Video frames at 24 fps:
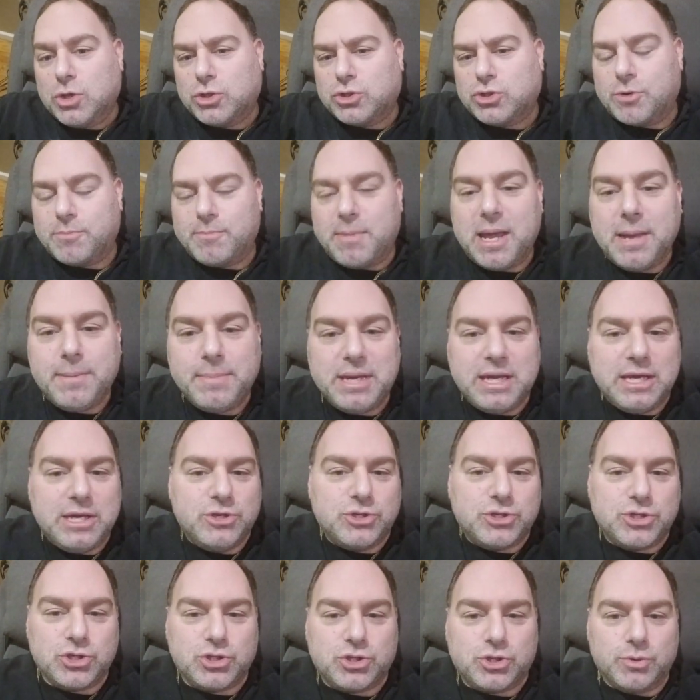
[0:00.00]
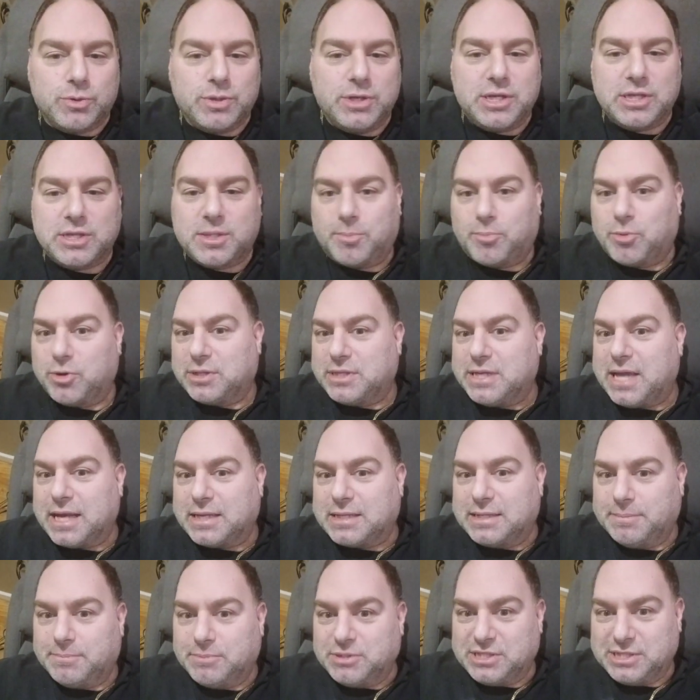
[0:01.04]
So maybe he's just doing it to
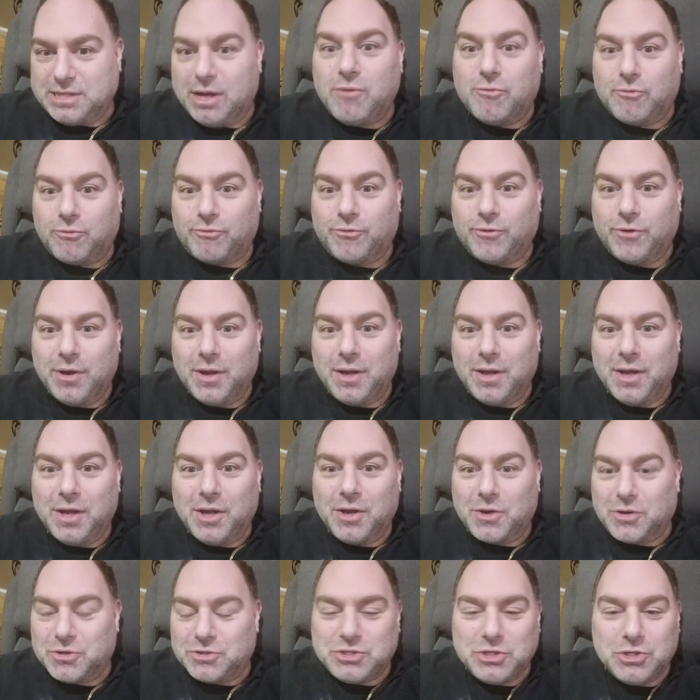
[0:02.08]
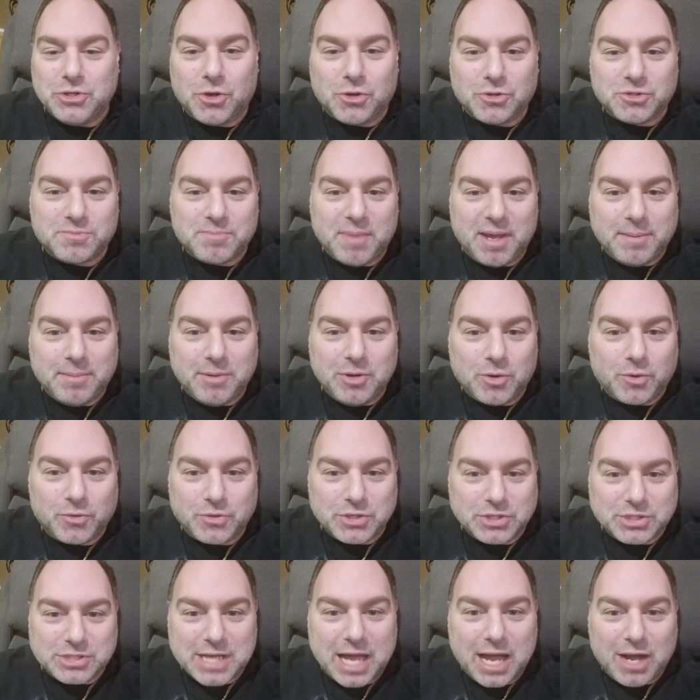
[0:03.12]
protect himself because he knows maybe all
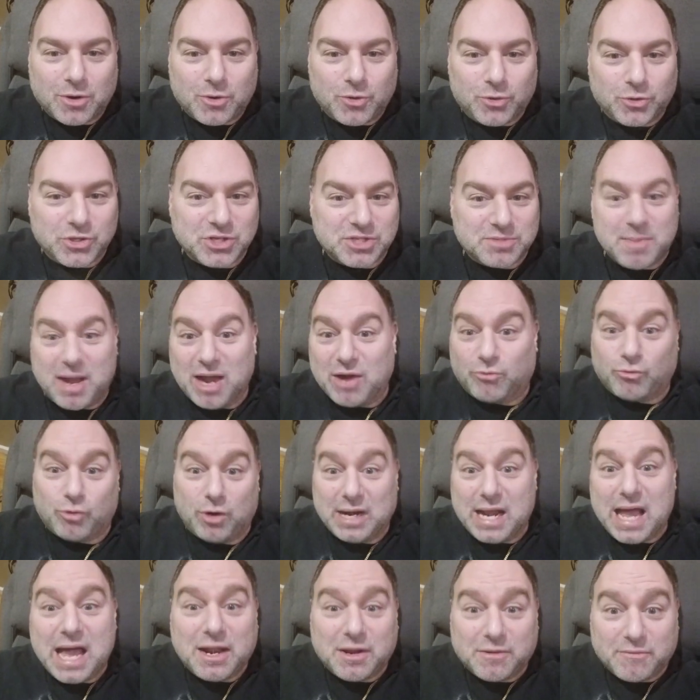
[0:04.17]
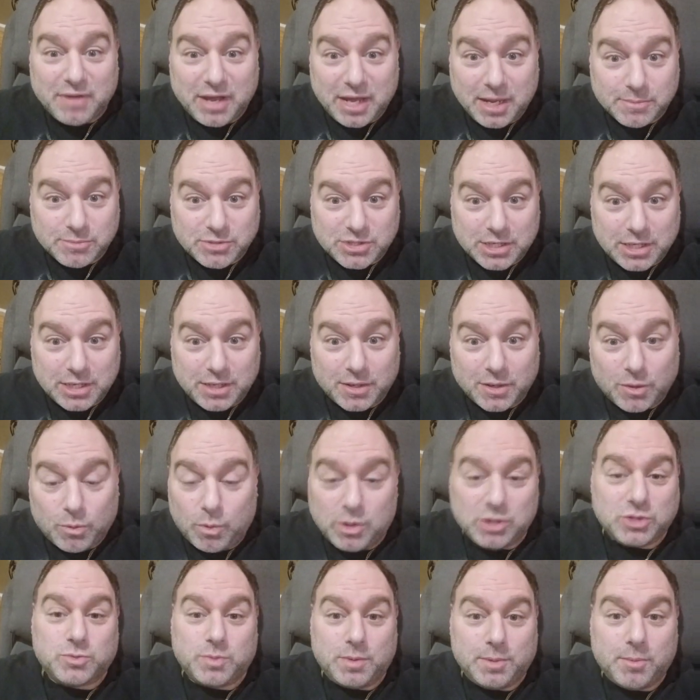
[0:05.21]
the stockholders might run out of AMC
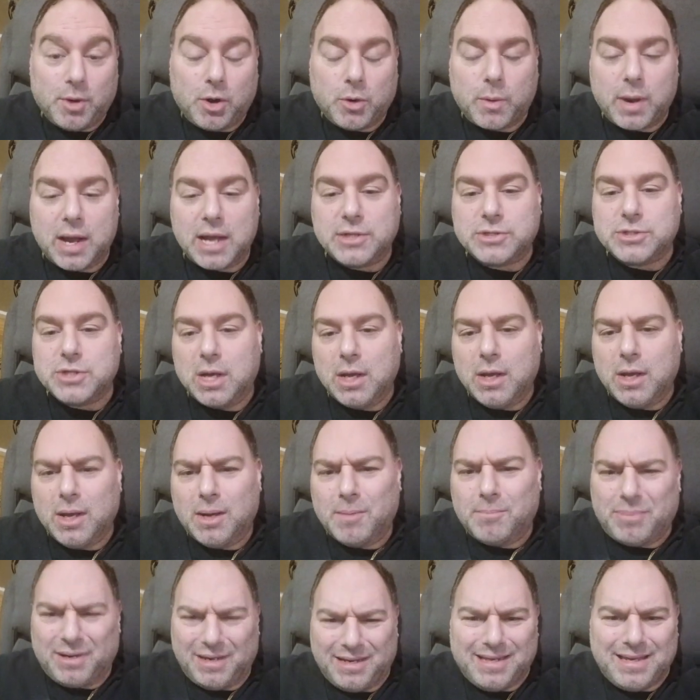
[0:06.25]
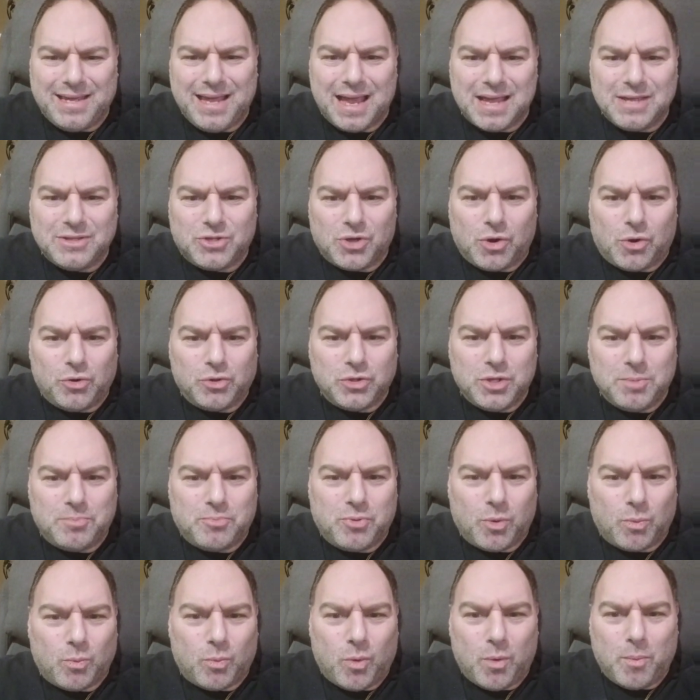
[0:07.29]
once we MOASS. But again, to only
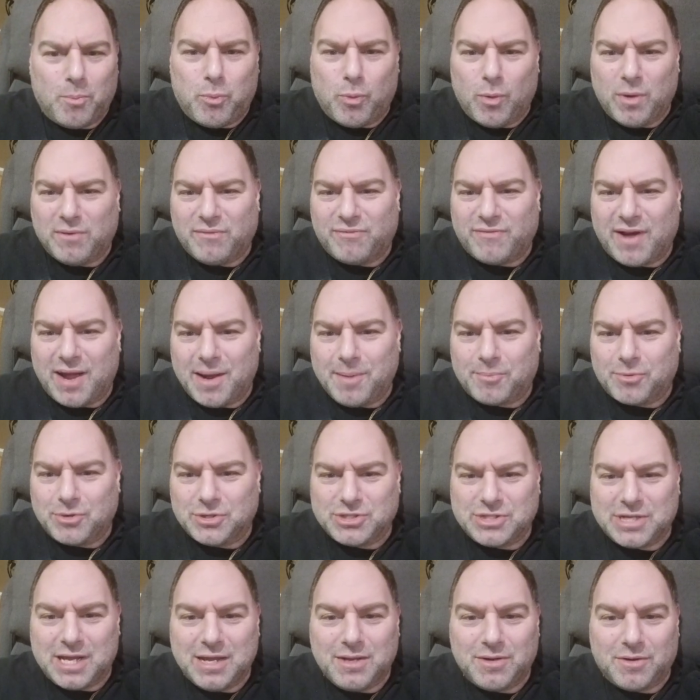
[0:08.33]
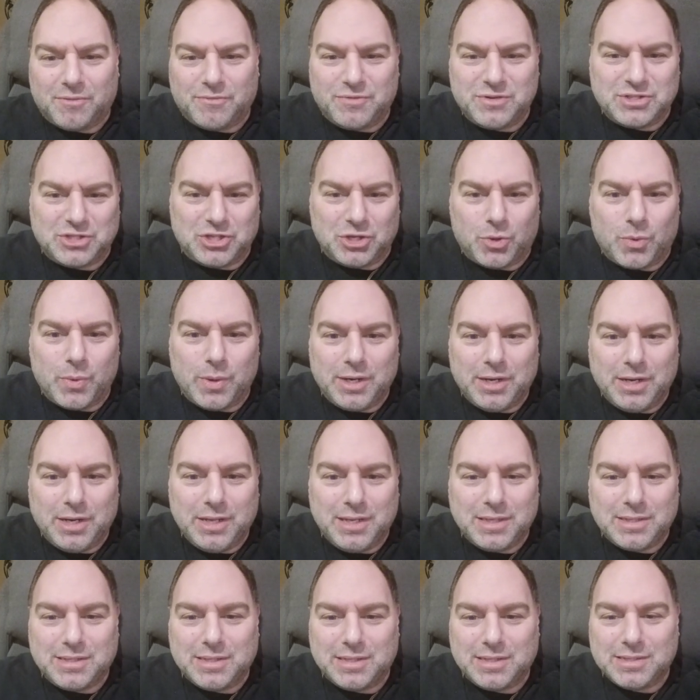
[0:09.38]
put 1.5% of his
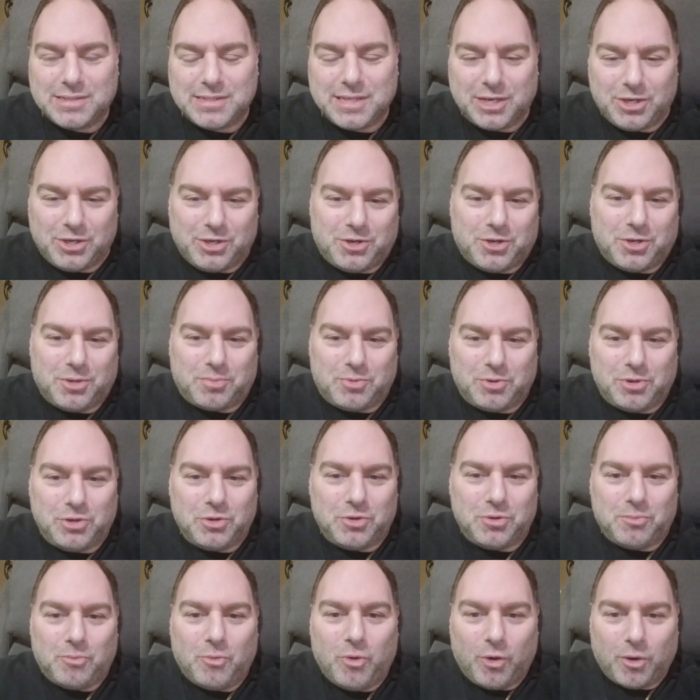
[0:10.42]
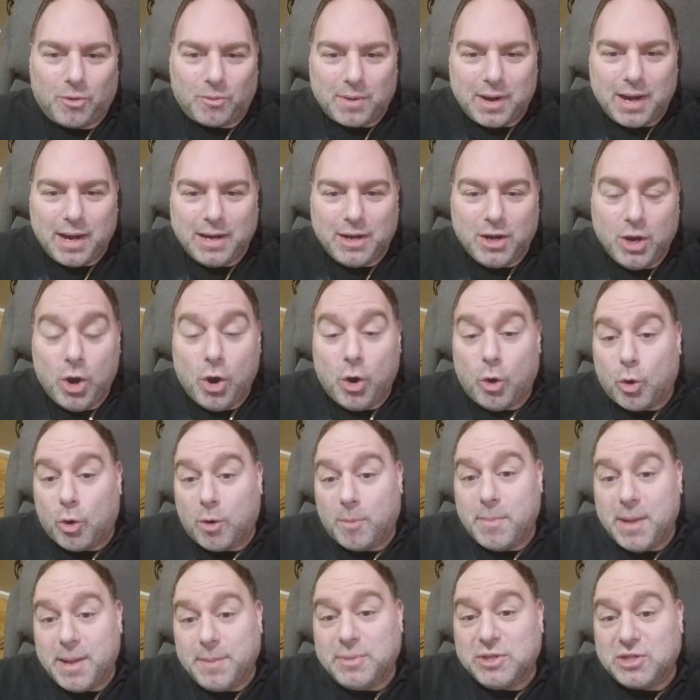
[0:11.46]
liquidity into this thing, he could have put a little more, right? Or
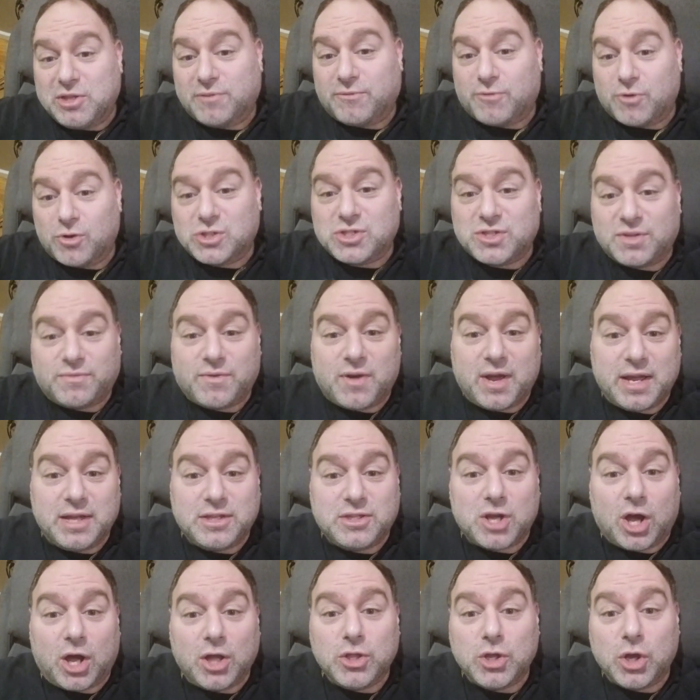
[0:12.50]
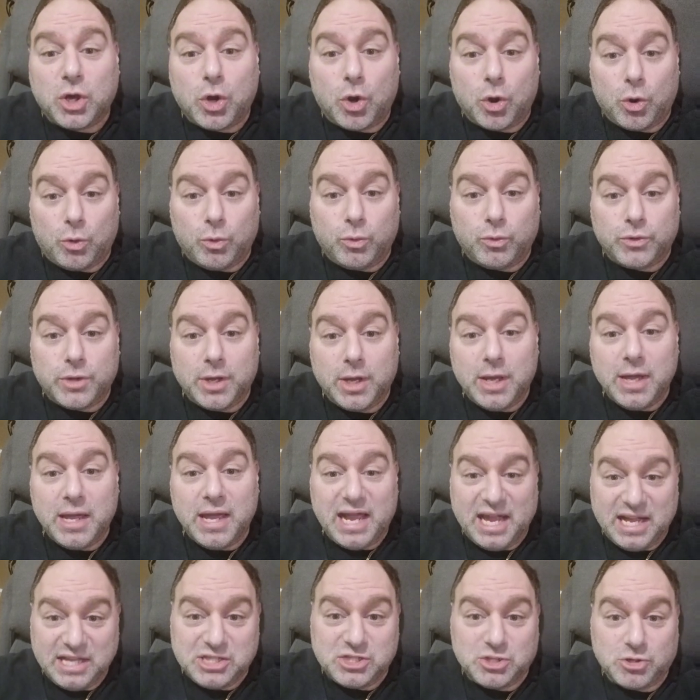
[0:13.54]
maybe diversify into other gold
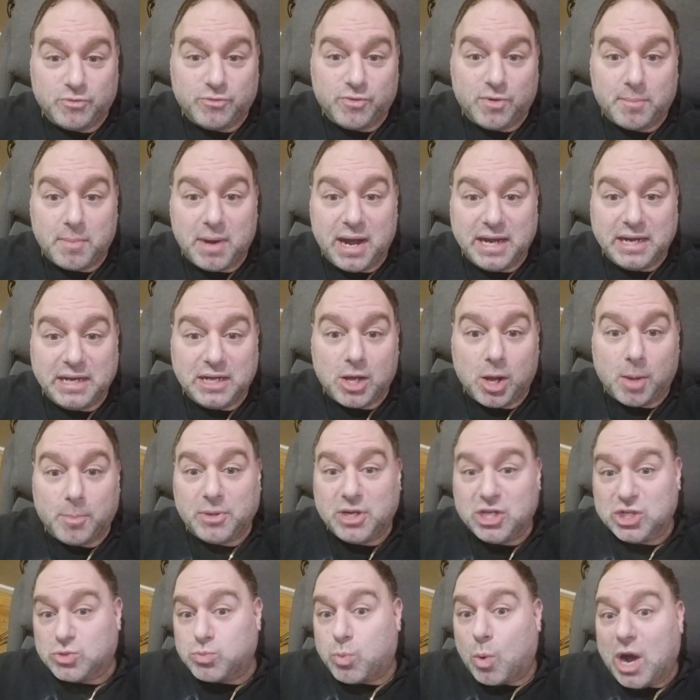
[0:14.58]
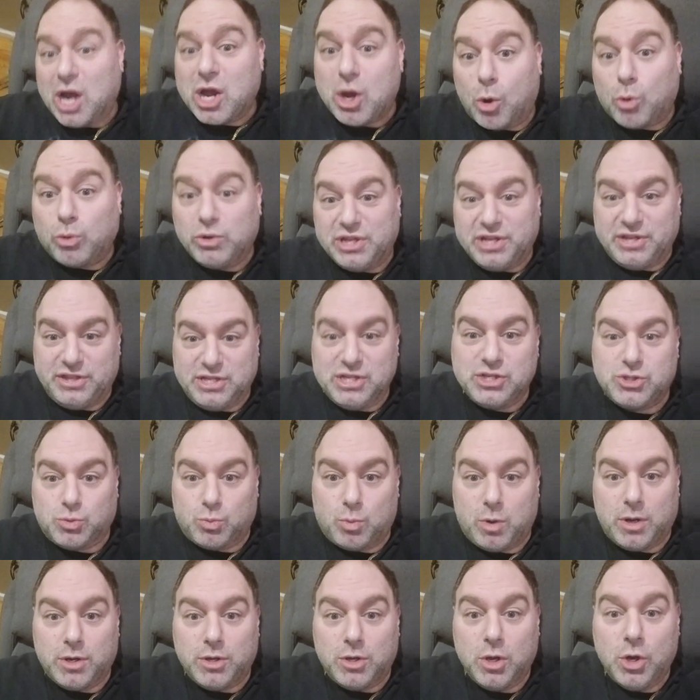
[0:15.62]
and silver mining companies. Why only this
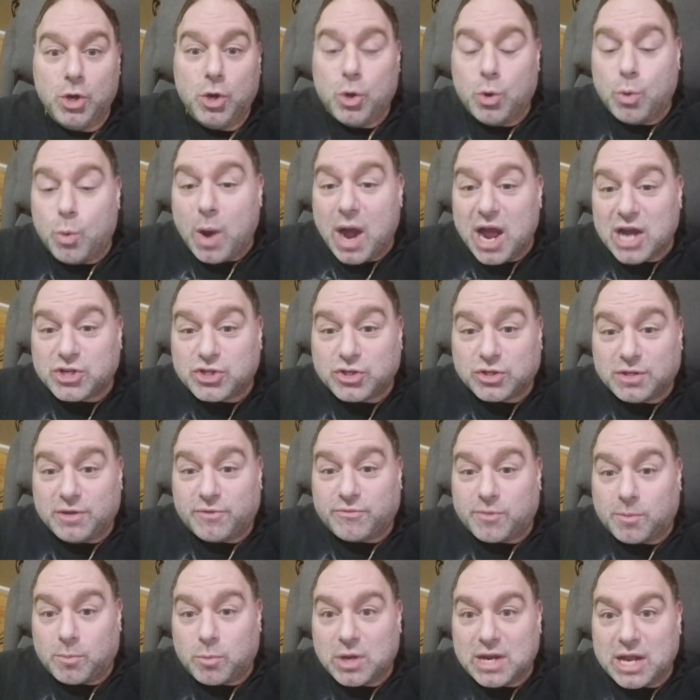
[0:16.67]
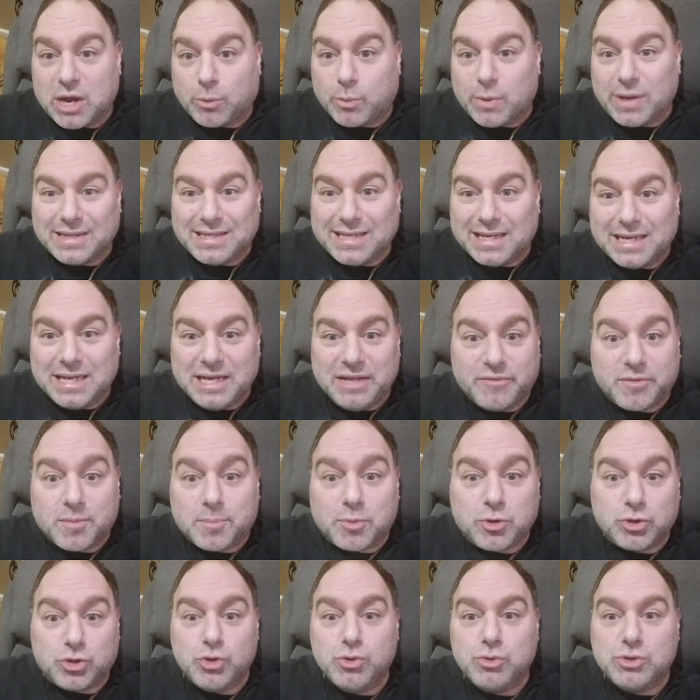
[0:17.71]
one, who actually, from what I read, didn't even
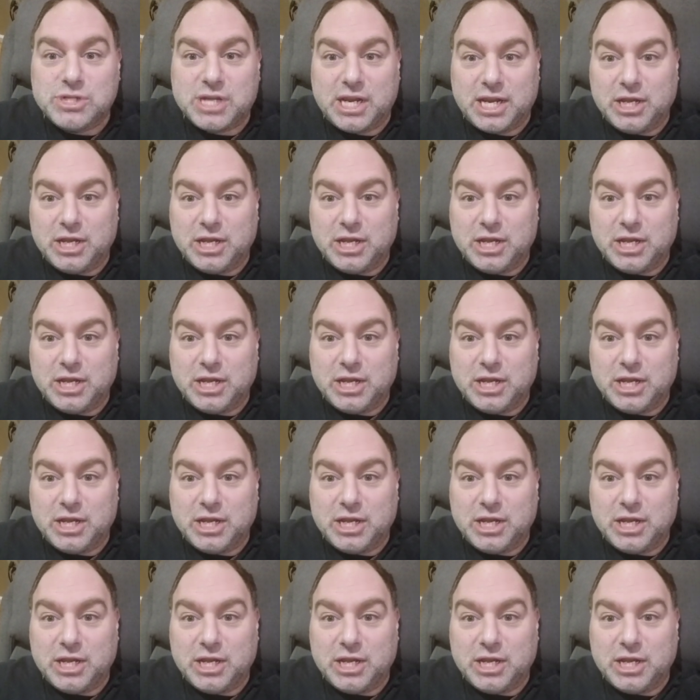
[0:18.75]
produce